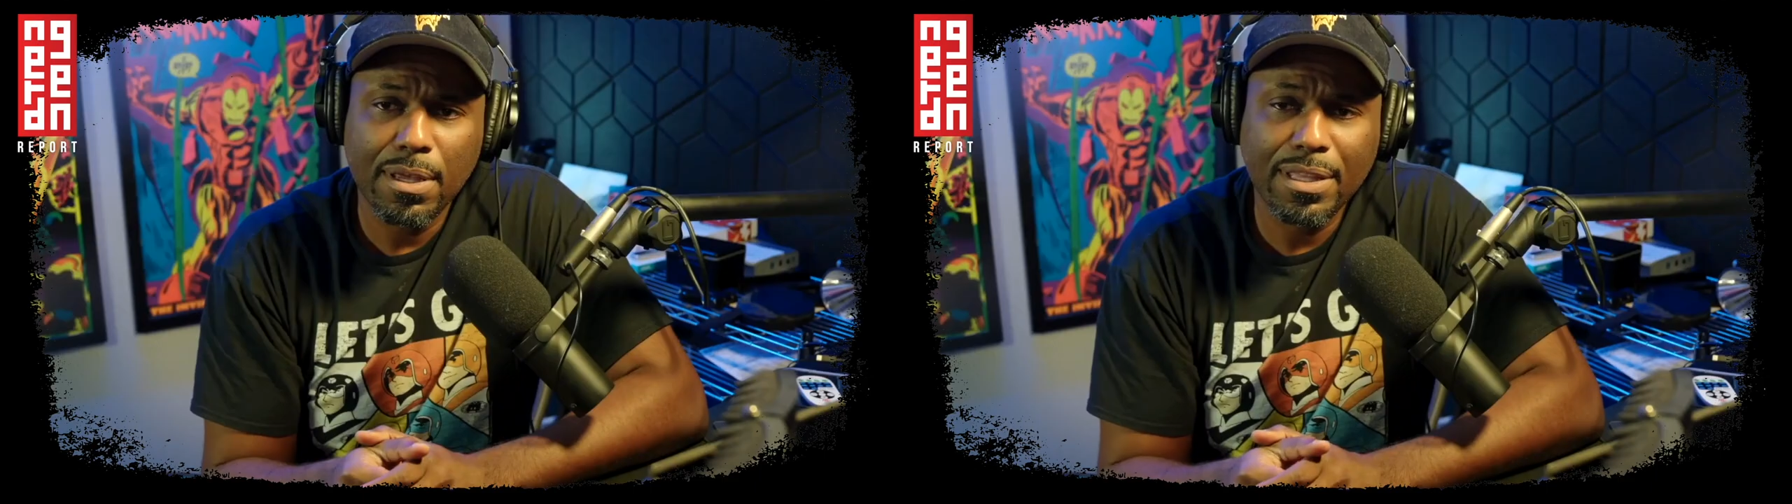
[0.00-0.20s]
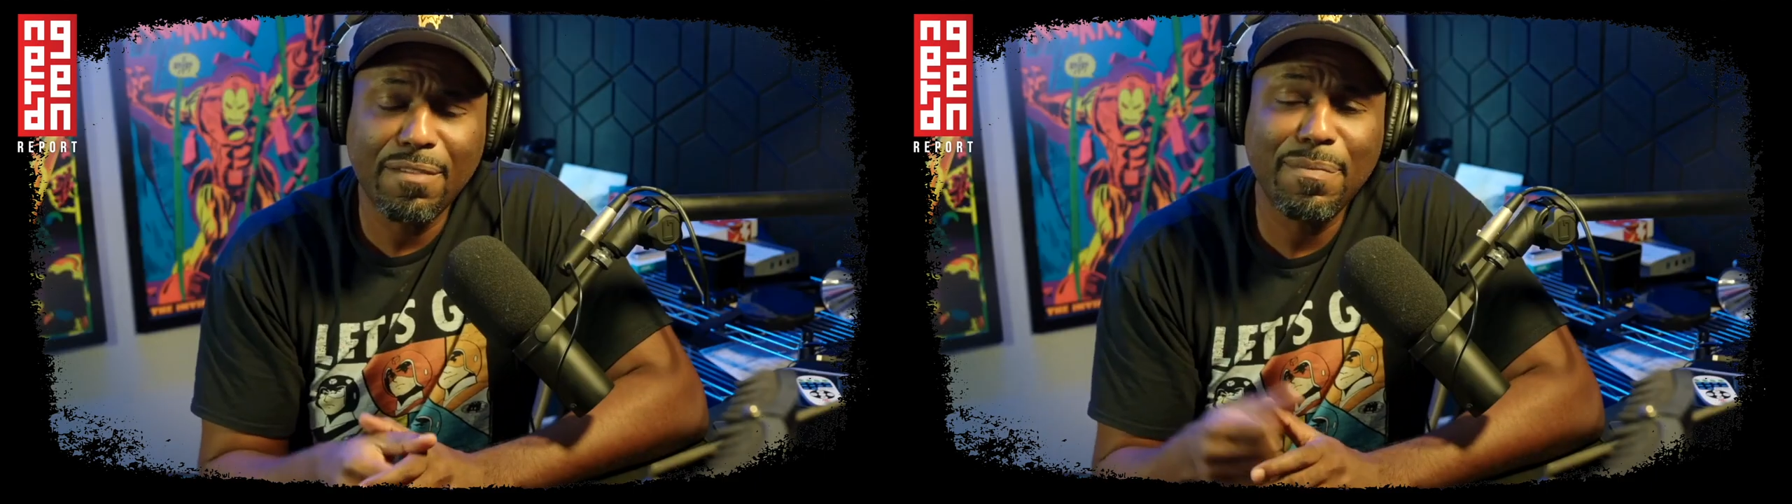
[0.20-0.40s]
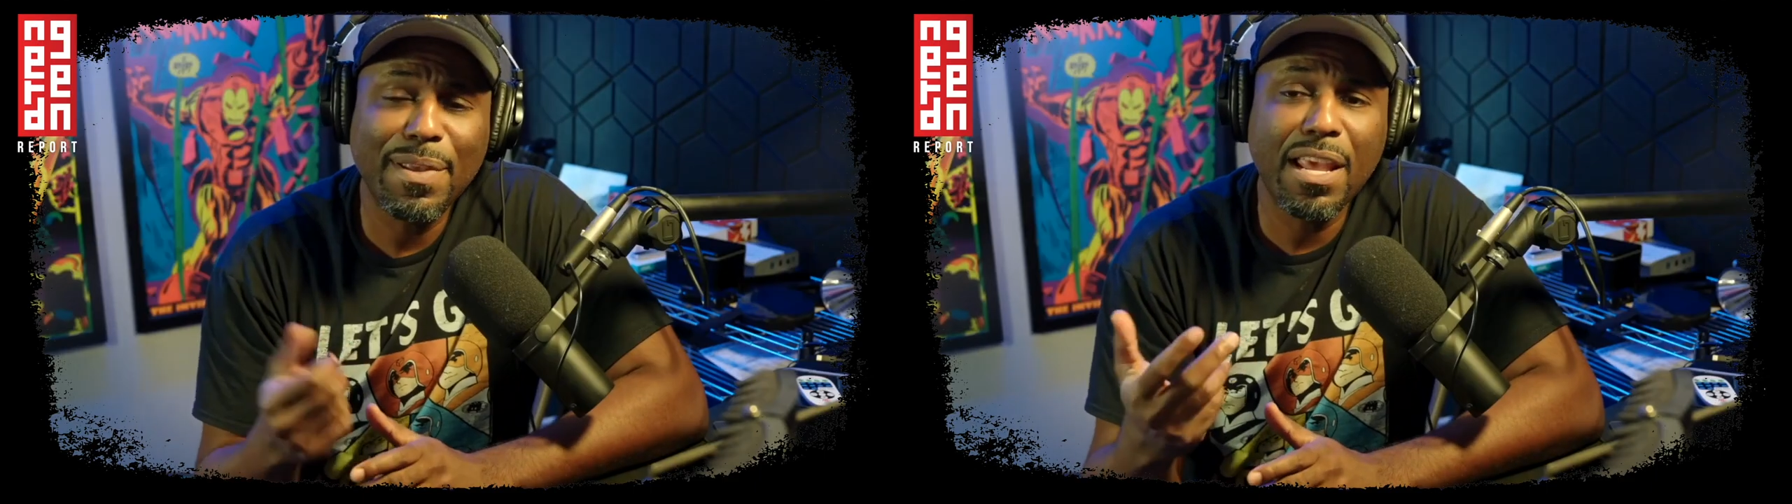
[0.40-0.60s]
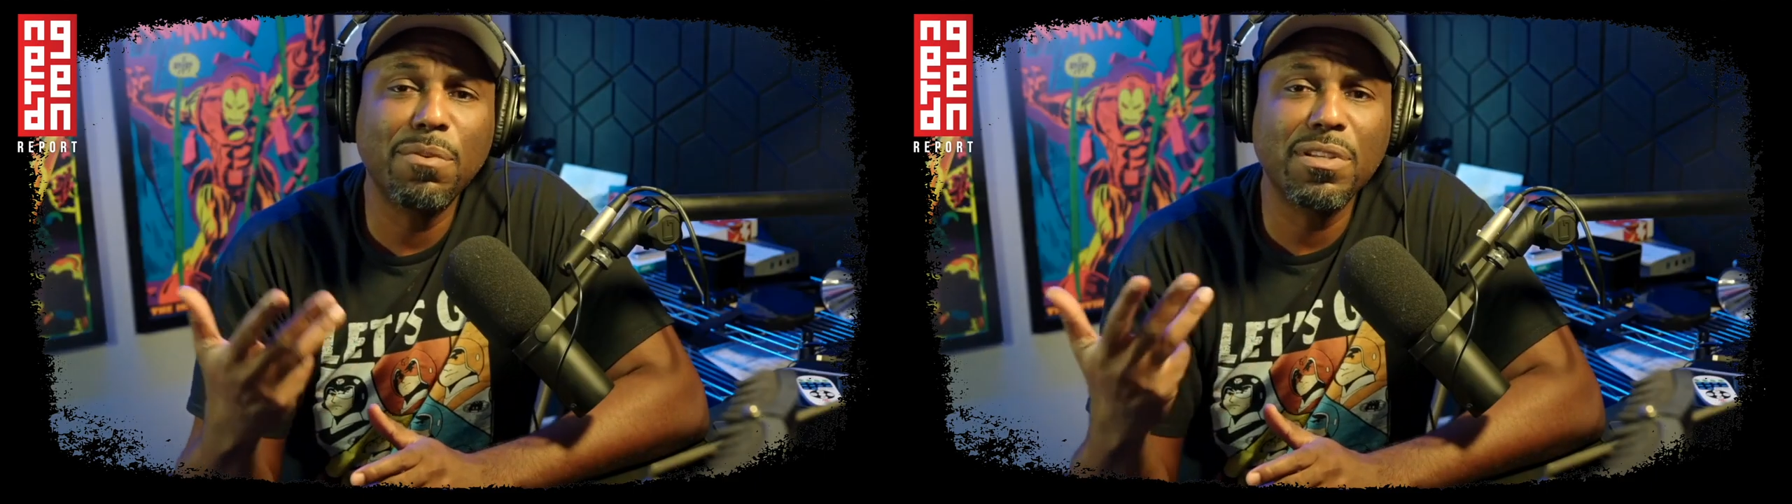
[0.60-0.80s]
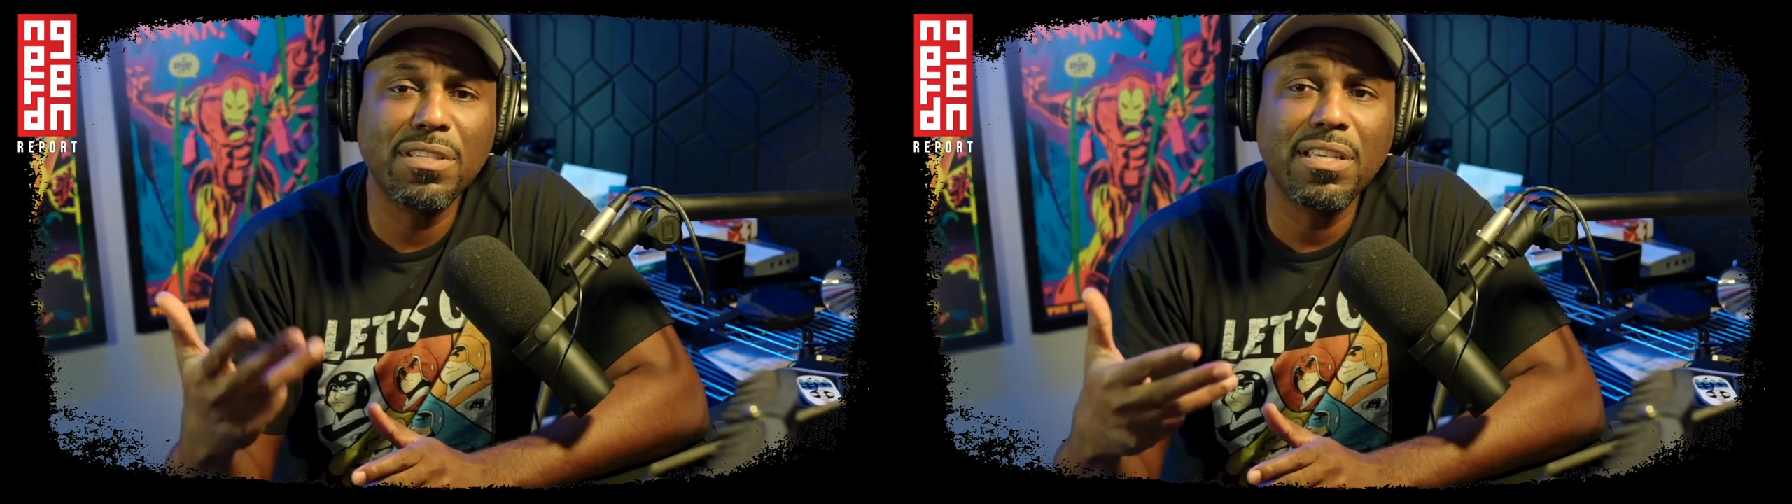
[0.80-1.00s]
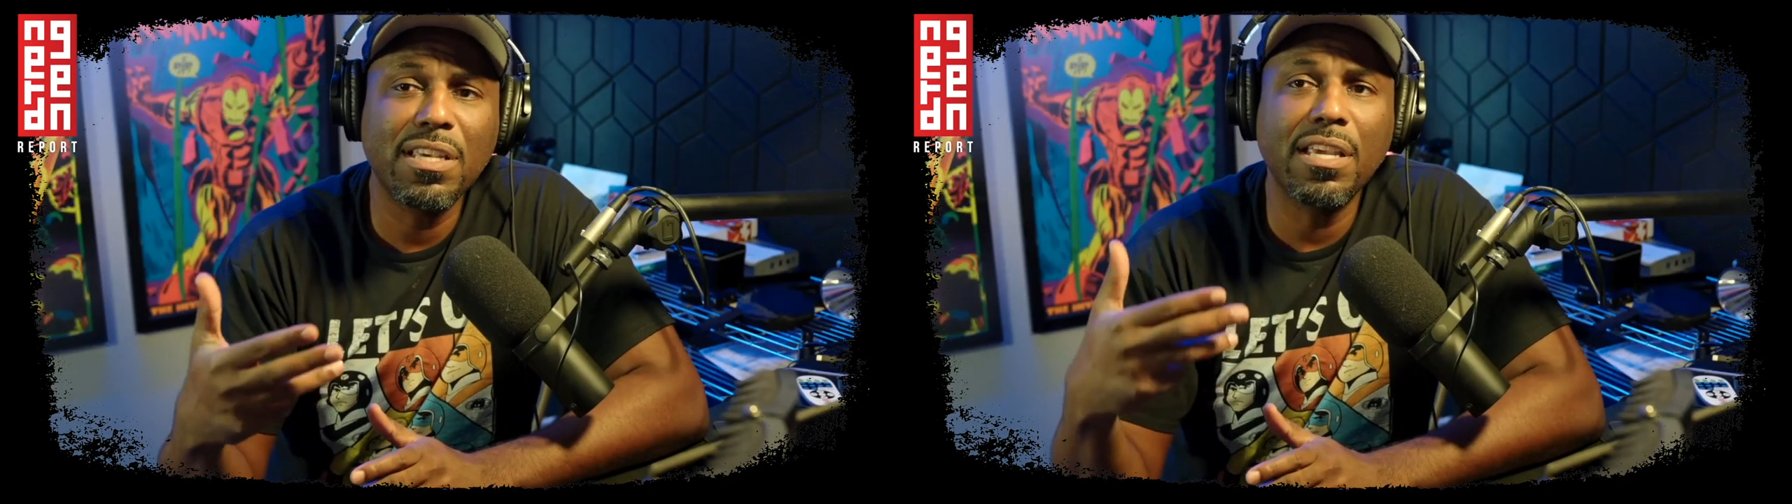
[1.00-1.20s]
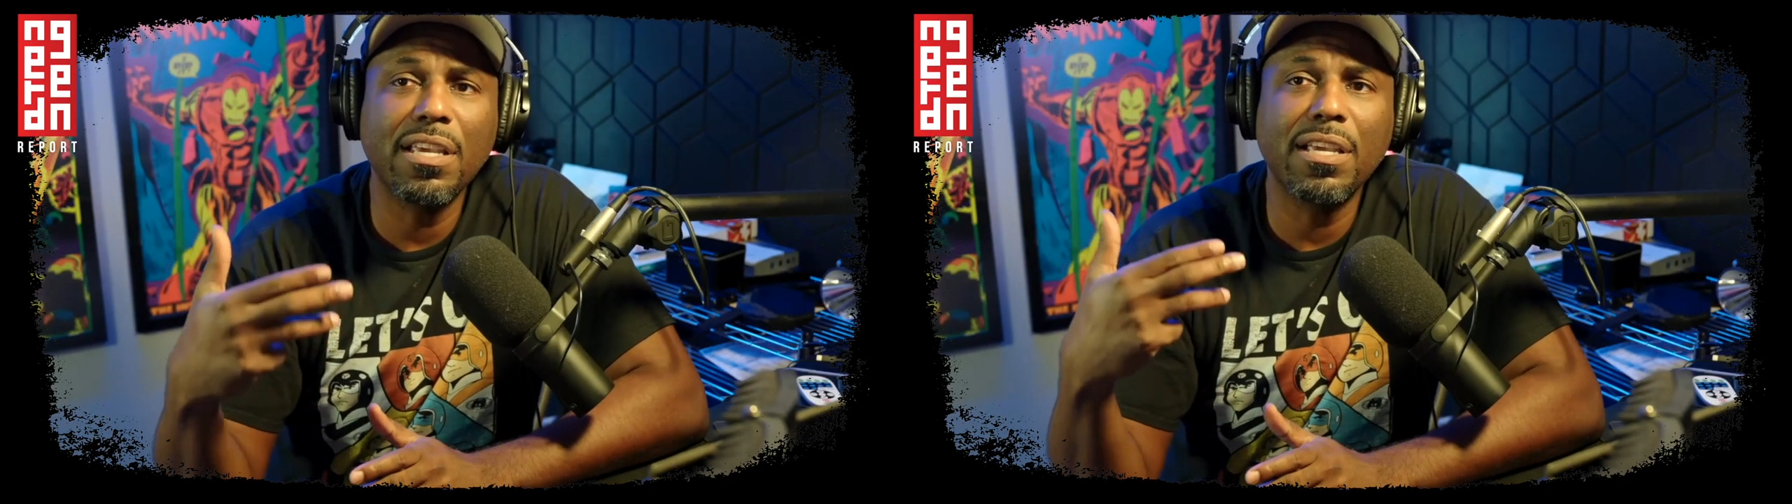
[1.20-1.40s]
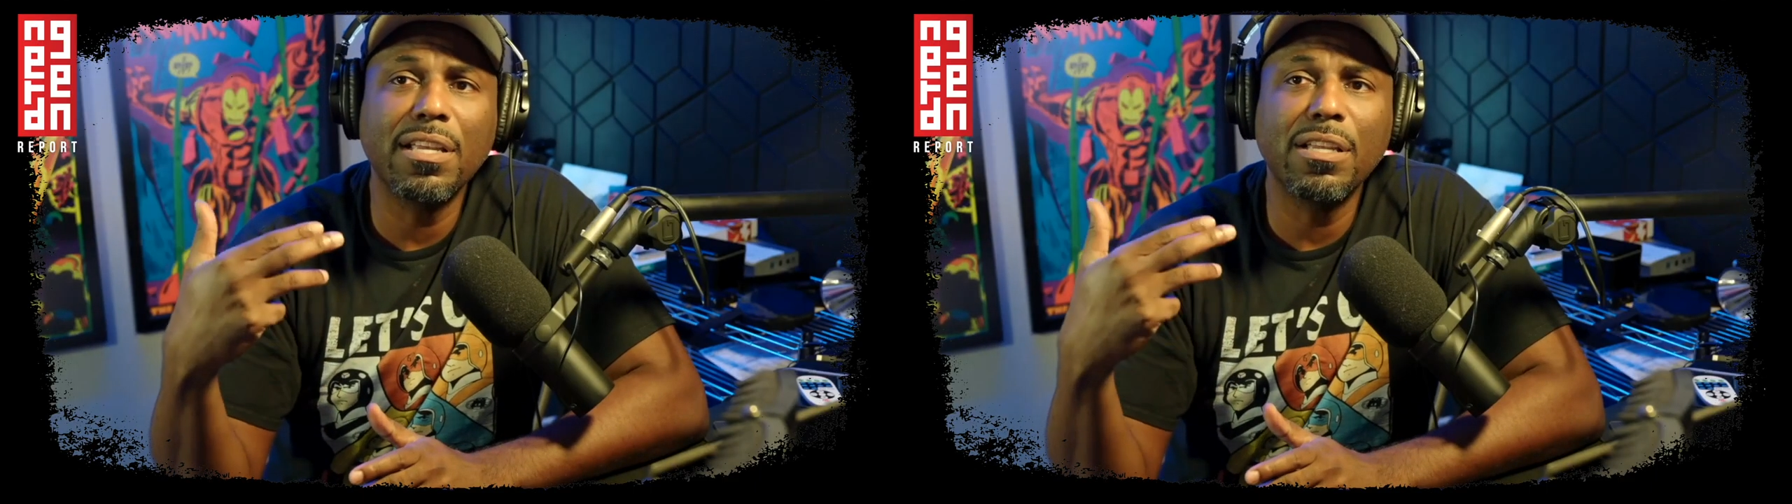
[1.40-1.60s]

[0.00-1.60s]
They've been able to see